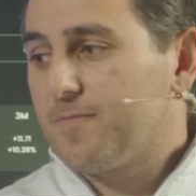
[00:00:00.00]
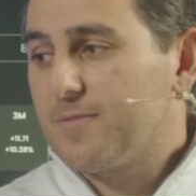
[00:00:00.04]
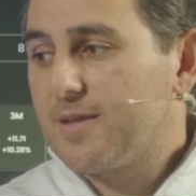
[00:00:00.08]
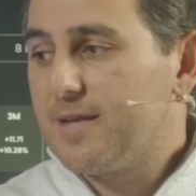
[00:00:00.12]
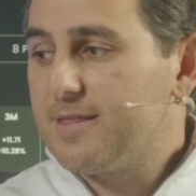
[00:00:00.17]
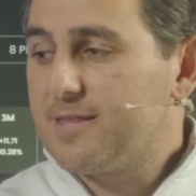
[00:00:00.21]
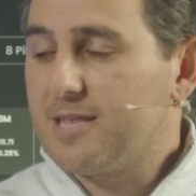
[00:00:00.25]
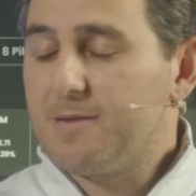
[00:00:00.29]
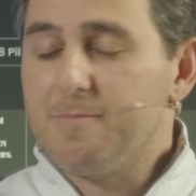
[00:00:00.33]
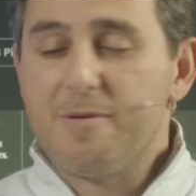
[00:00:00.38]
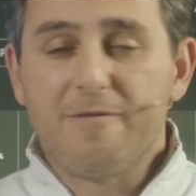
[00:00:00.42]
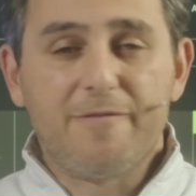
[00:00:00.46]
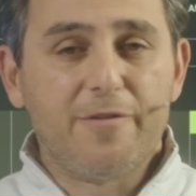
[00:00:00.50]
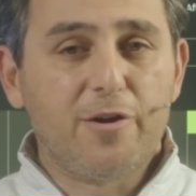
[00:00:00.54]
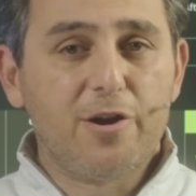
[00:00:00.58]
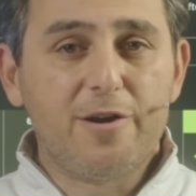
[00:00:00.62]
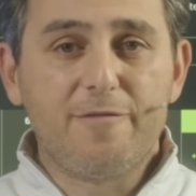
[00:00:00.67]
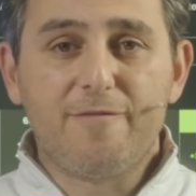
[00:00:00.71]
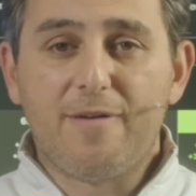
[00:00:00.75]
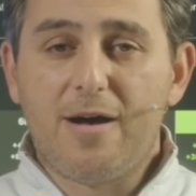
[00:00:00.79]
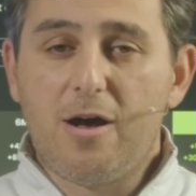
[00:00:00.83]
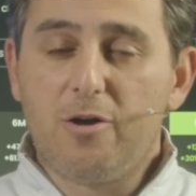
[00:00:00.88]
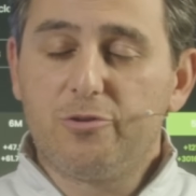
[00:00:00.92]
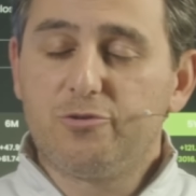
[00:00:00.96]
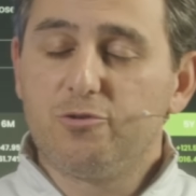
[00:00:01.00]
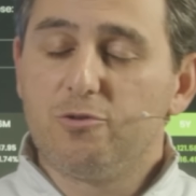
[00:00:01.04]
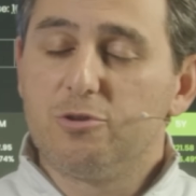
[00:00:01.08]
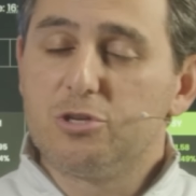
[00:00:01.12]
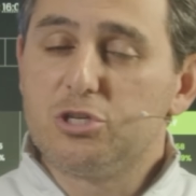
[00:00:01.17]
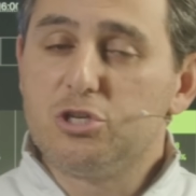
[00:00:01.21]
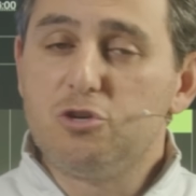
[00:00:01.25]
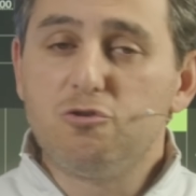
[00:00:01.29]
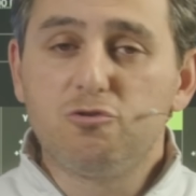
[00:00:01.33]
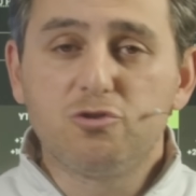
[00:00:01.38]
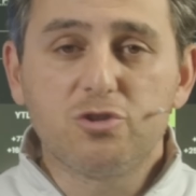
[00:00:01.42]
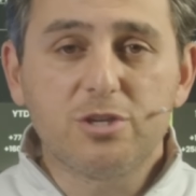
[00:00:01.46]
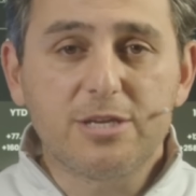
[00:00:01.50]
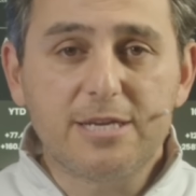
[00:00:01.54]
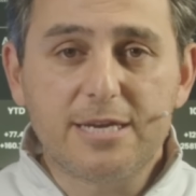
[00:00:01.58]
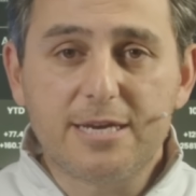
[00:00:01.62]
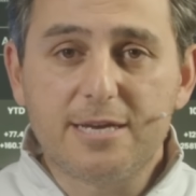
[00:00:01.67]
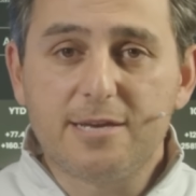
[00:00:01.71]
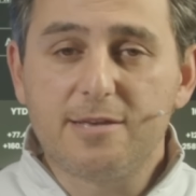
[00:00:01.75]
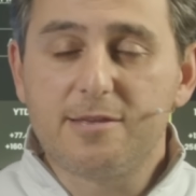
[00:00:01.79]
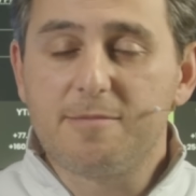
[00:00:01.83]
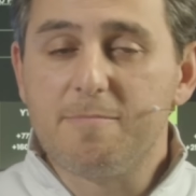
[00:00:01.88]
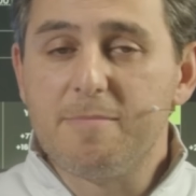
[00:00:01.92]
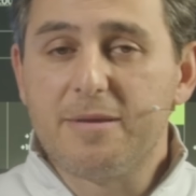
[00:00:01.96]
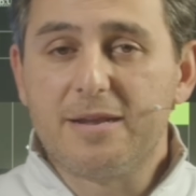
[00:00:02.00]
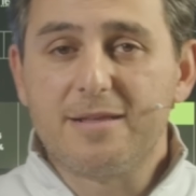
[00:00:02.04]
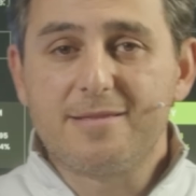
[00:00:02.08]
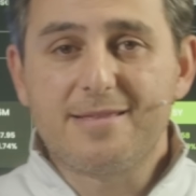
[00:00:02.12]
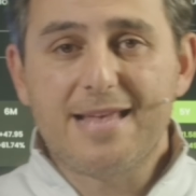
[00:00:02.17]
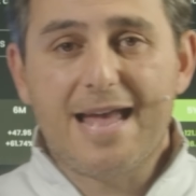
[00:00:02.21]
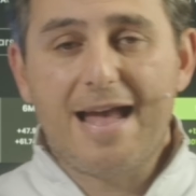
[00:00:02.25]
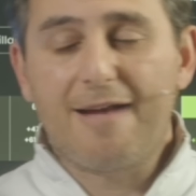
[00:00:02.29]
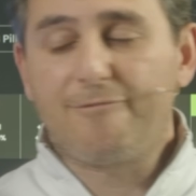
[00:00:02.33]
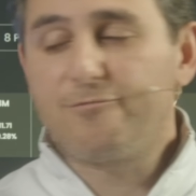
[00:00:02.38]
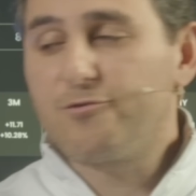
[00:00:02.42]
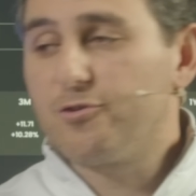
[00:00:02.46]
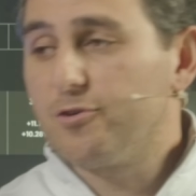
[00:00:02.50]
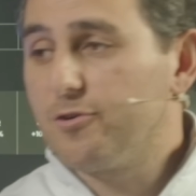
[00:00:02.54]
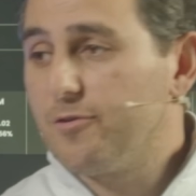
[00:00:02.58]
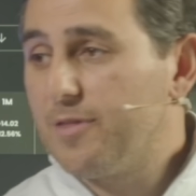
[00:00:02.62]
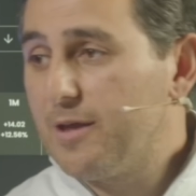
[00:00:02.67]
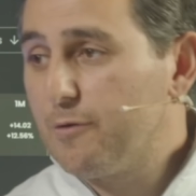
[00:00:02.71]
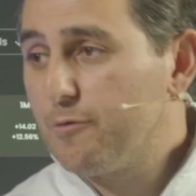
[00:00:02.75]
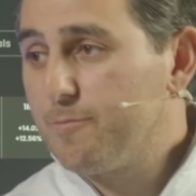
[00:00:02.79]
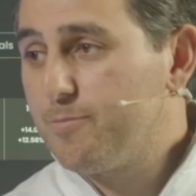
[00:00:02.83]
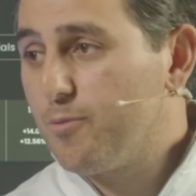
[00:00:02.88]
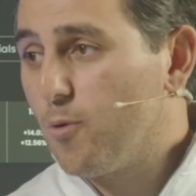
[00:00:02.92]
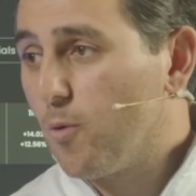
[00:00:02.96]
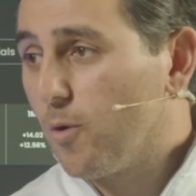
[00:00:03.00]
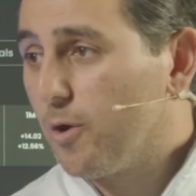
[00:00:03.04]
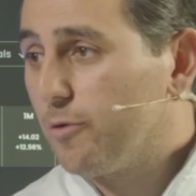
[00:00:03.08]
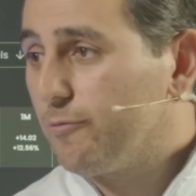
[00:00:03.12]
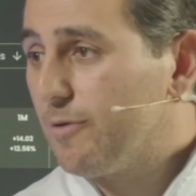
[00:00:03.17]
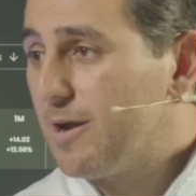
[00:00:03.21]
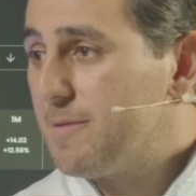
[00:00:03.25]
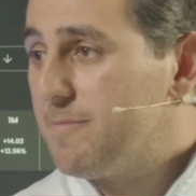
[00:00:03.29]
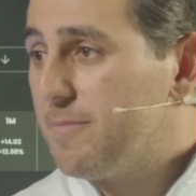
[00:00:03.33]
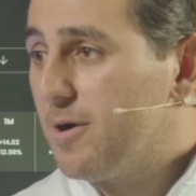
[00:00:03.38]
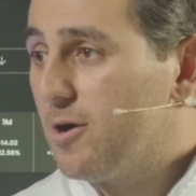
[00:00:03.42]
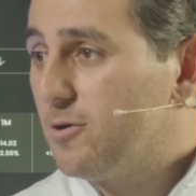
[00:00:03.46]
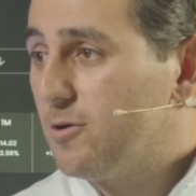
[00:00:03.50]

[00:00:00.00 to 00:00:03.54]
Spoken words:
It's going to be very volatile. It usually is minutes after they report, right, Mo?